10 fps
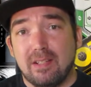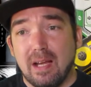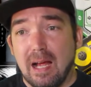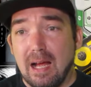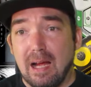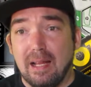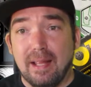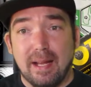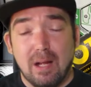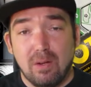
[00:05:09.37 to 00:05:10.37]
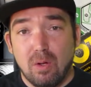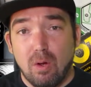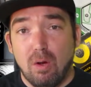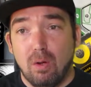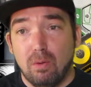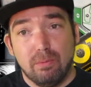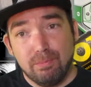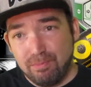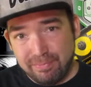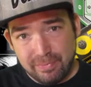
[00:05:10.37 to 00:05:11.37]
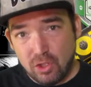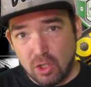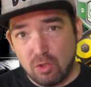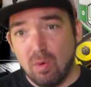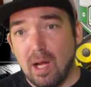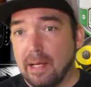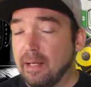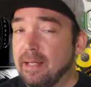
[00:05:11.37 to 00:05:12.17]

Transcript: that alcohol just right,